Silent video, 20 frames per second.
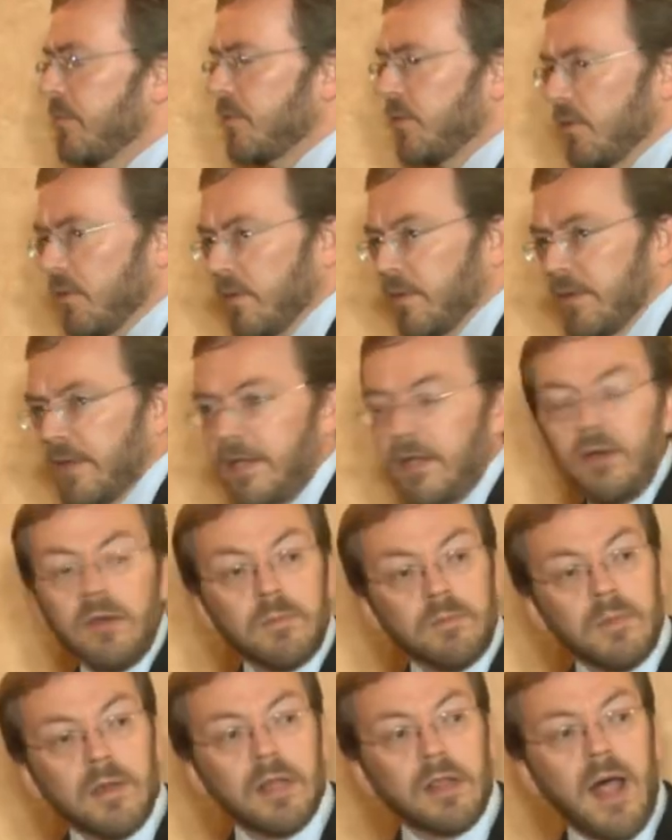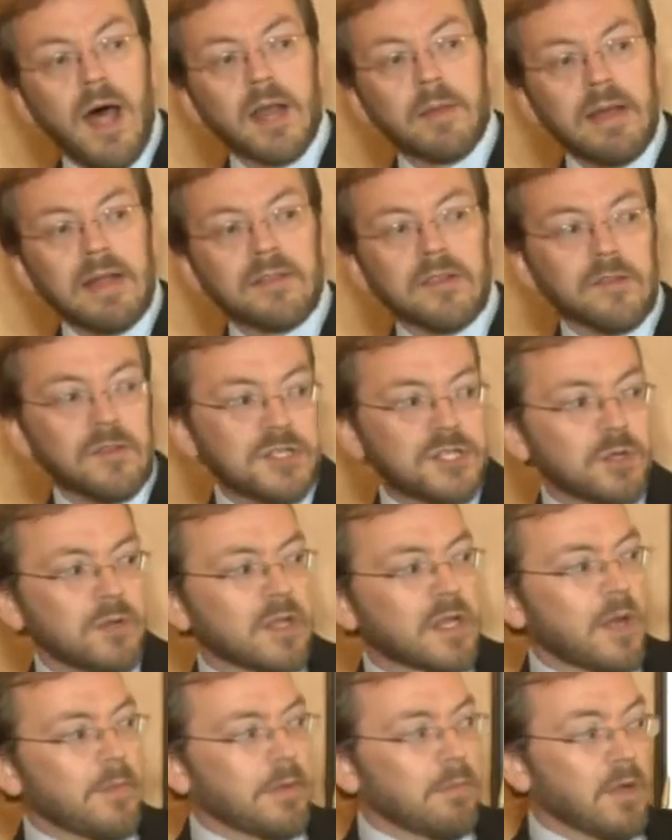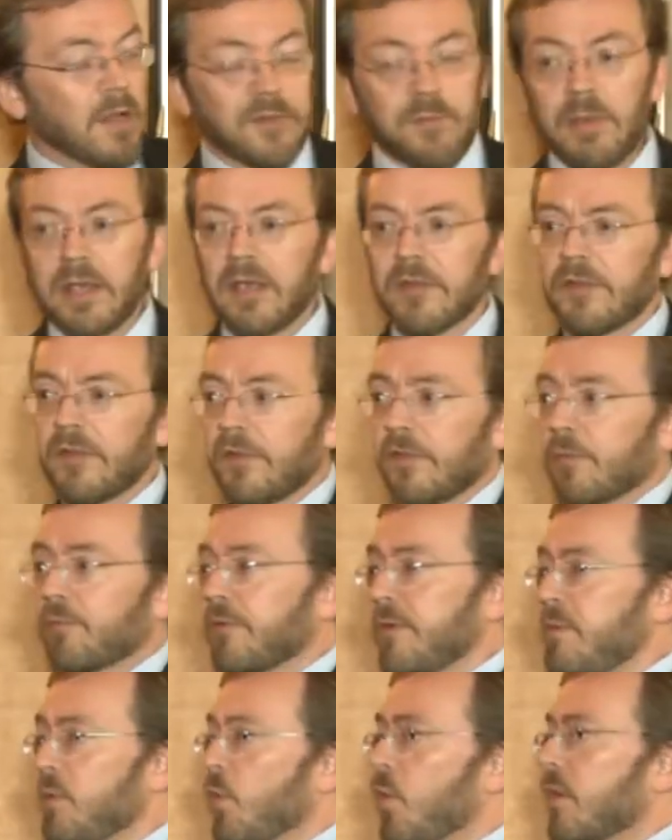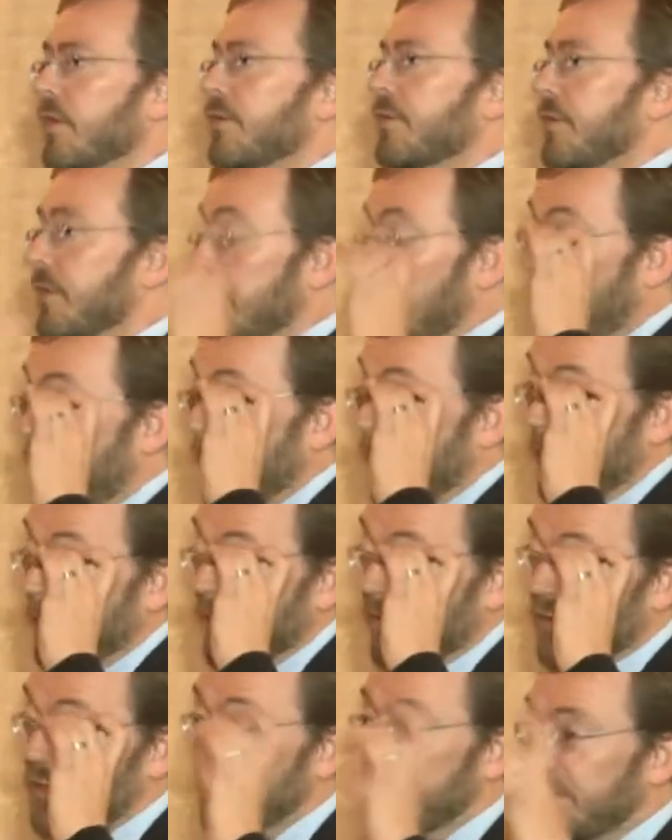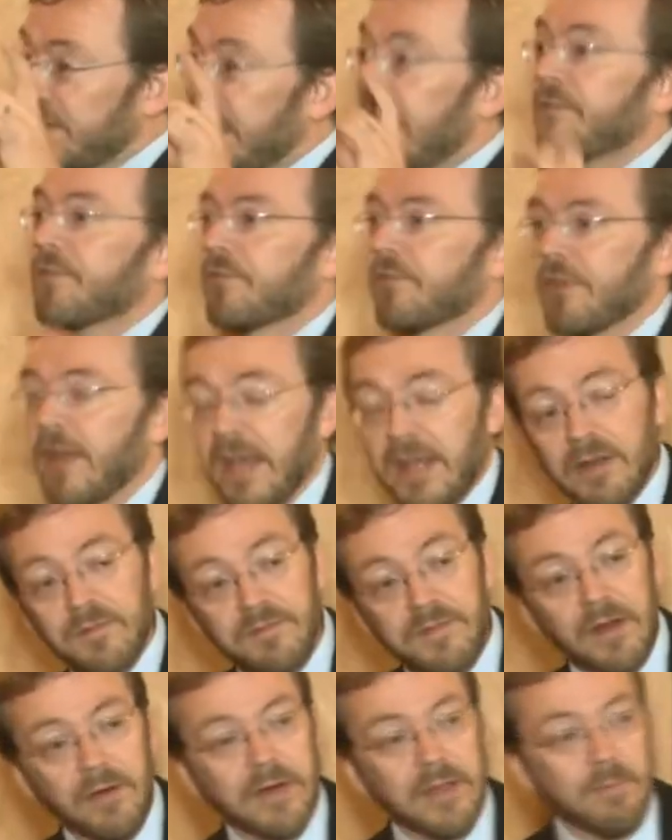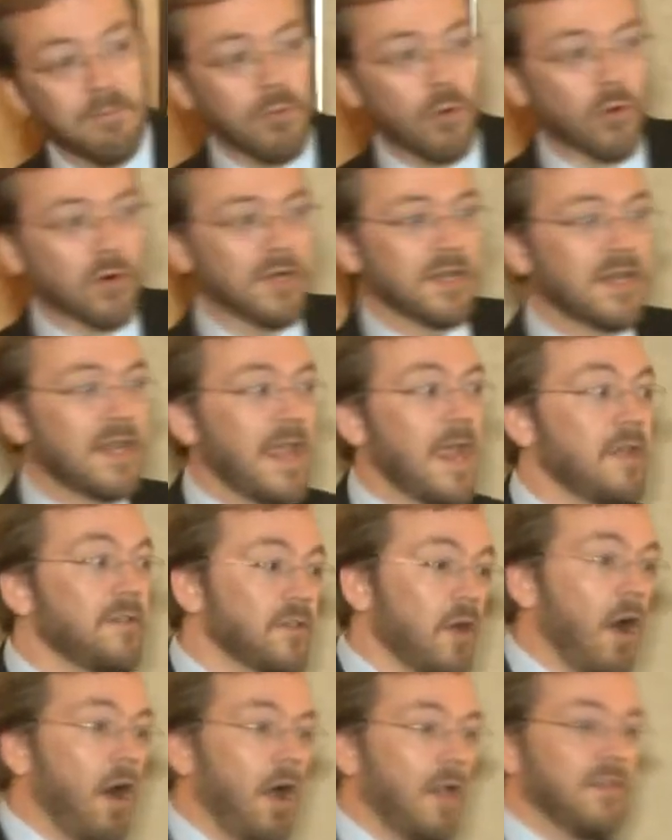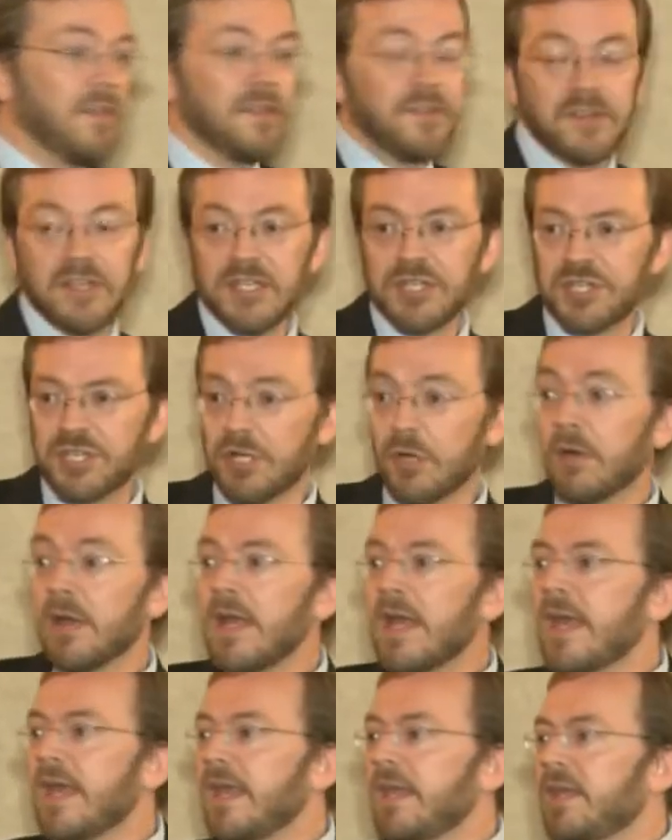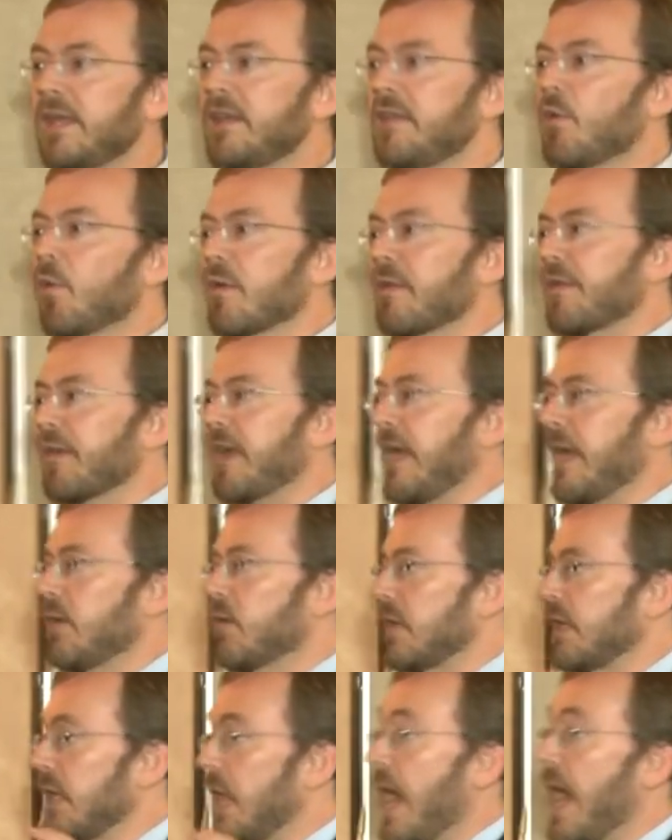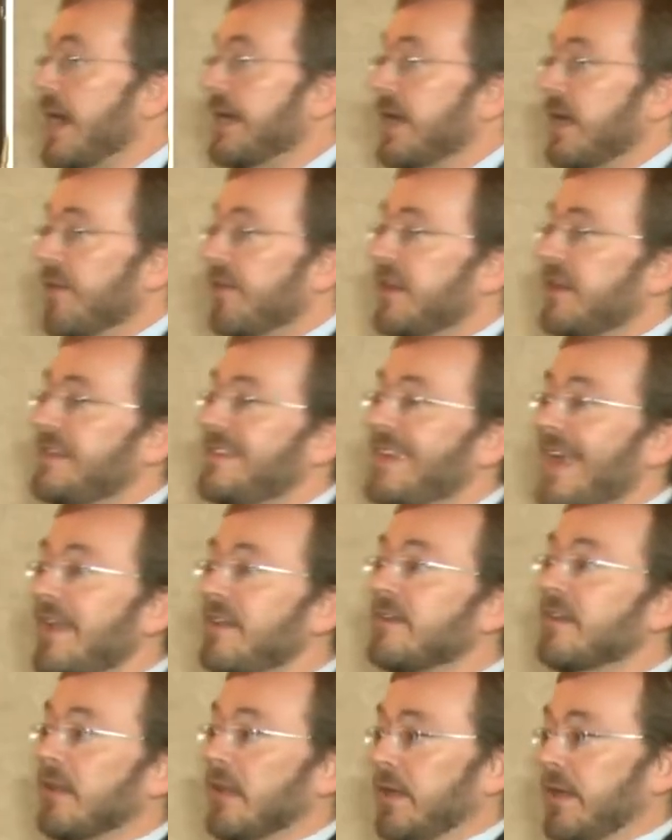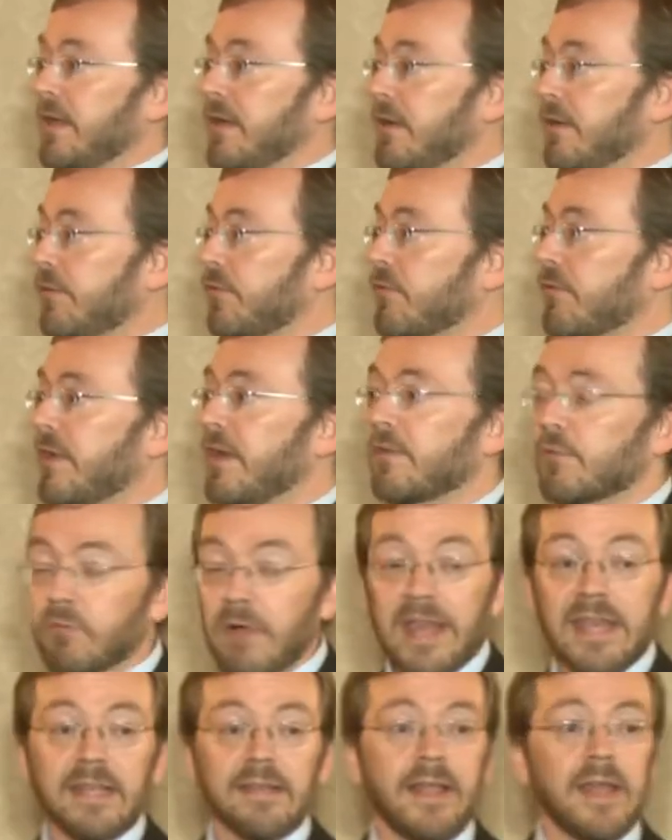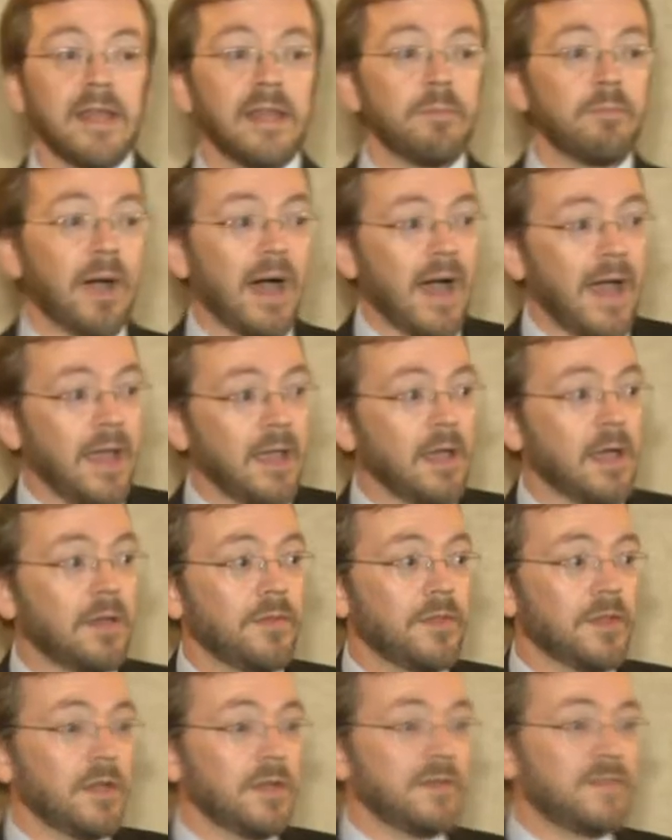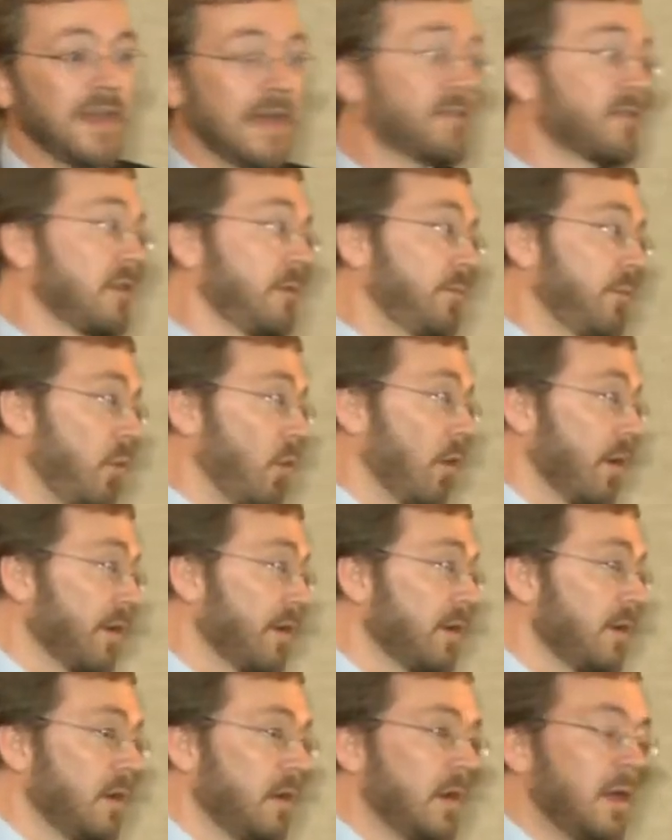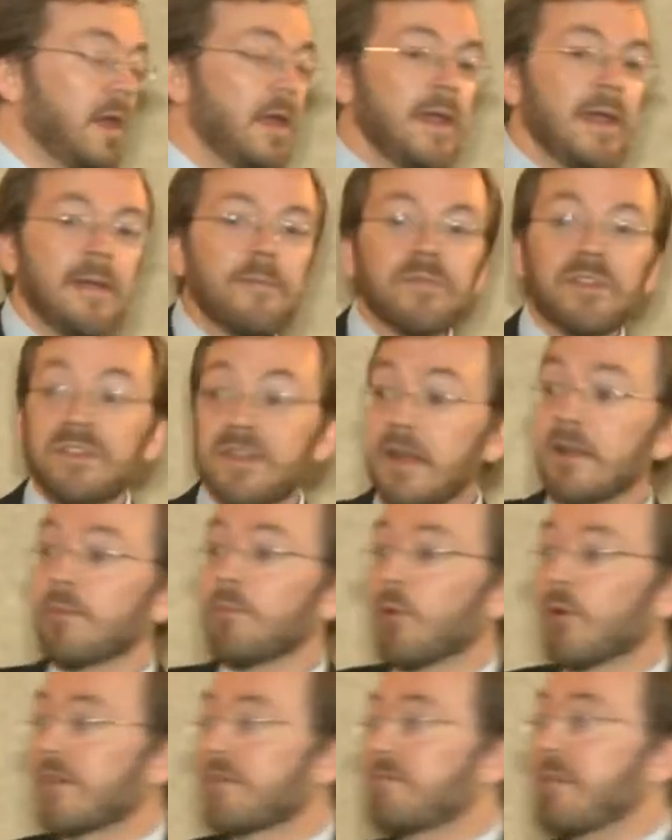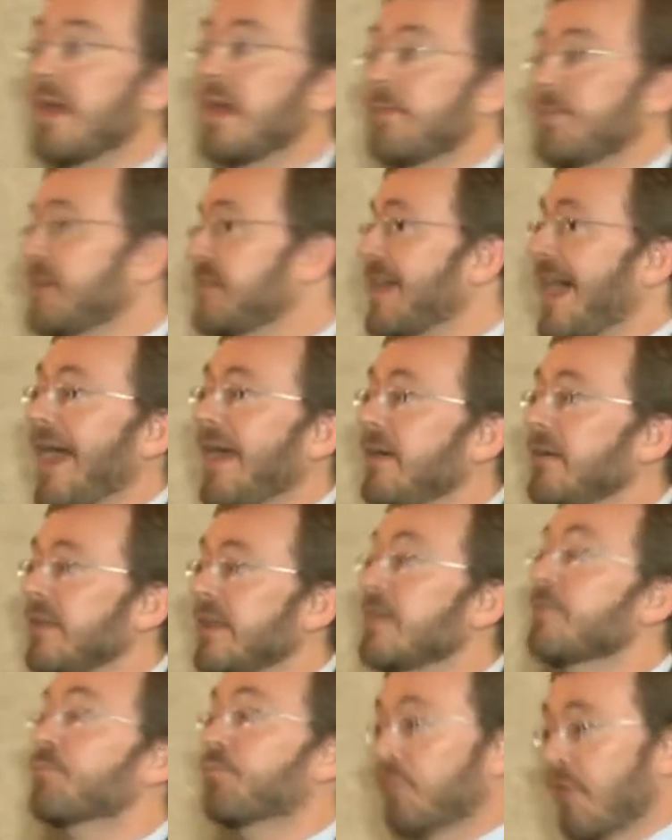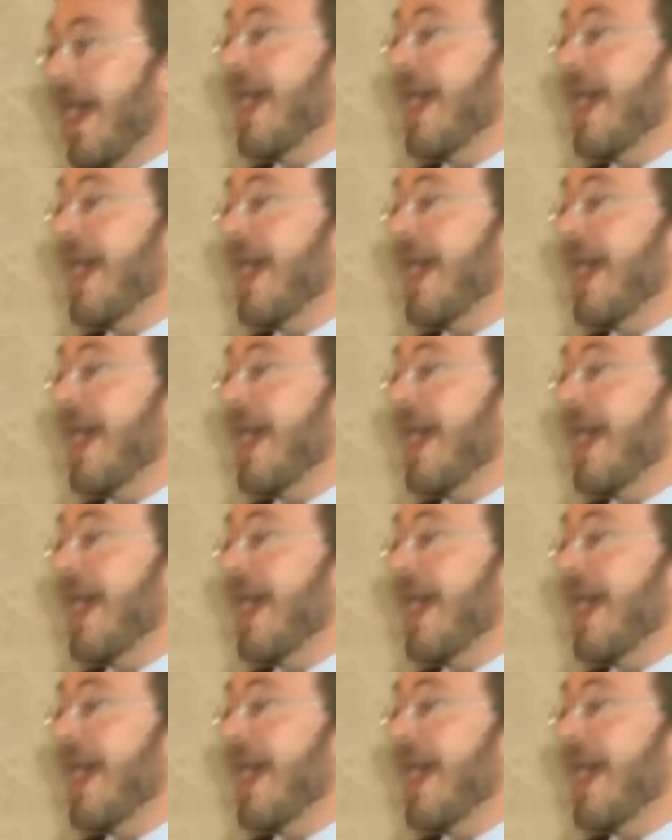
you'll hear a lot about this issue in the coming months because the Supreme Court heard arguments just yesterday in a very important case on this issue. In North Carolina, the dental industry is regulated by the dental board. The dental board is made up entirely of